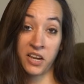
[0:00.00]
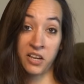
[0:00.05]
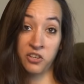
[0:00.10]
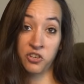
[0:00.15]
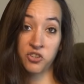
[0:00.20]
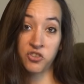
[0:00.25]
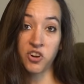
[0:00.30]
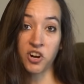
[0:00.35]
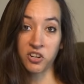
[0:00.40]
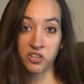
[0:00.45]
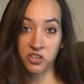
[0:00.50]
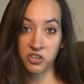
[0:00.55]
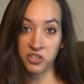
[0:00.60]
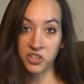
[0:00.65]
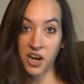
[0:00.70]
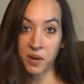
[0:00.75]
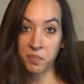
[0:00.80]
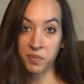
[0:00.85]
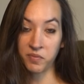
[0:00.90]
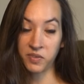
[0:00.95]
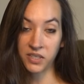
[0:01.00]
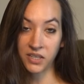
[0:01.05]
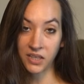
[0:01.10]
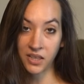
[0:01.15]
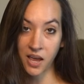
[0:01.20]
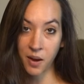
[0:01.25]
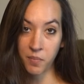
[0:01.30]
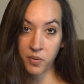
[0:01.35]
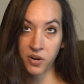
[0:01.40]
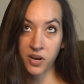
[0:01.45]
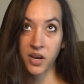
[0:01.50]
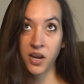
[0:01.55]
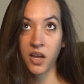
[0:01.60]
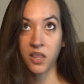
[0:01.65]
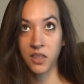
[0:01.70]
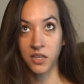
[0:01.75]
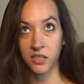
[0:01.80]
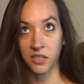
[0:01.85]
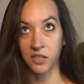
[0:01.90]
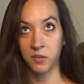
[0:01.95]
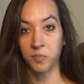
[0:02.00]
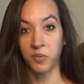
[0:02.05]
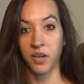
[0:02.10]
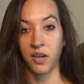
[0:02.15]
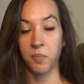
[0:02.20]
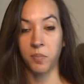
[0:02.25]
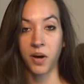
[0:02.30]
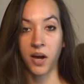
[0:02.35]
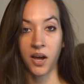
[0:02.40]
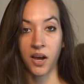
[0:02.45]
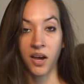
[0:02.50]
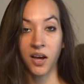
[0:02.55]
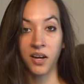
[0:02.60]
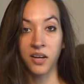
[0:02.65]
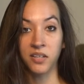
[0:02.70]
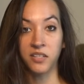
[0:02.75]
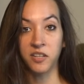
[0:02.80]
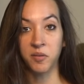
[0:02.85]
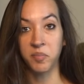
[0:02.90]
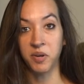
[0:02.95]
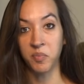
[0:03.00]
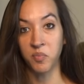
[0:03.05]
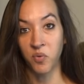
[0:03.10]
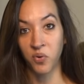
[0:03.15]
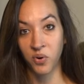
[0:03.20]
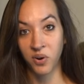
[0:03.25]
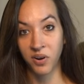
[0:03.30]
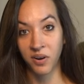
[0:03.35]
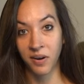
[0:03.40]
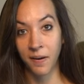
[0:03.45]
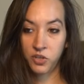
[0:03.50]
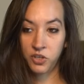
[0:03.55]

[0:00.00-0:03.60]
instructor type of celebrity, and this is played by Demi Moore.